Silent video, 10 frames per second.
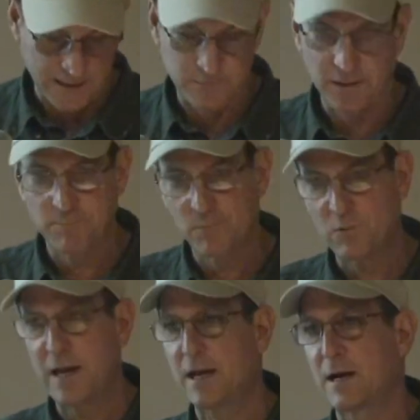things but
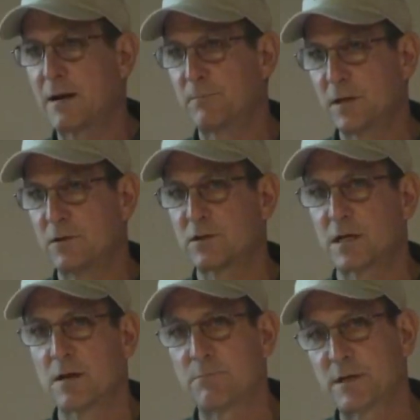we ended up
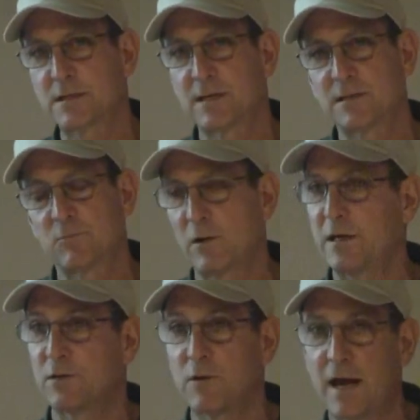using hibiscus we
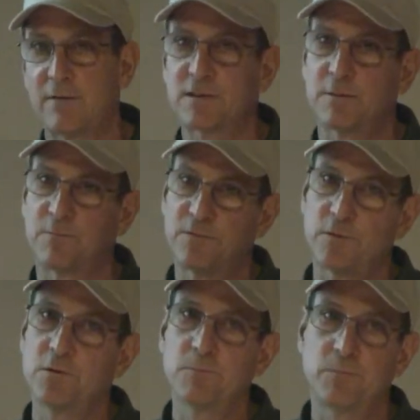do have some
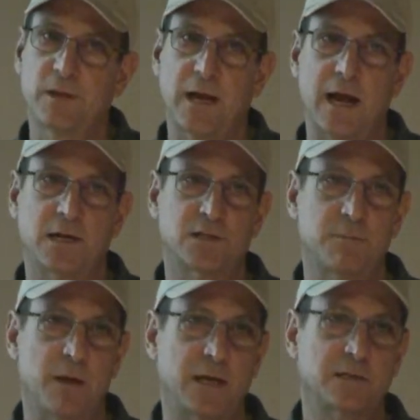fruit that
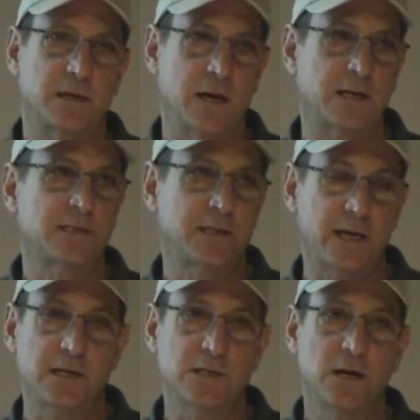actually makes a nice
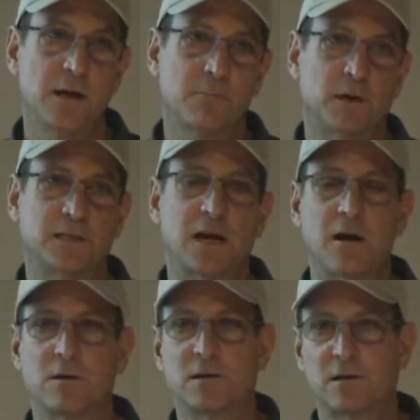tinge but it's
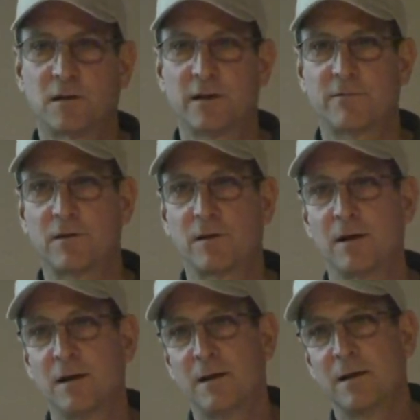hard to deliver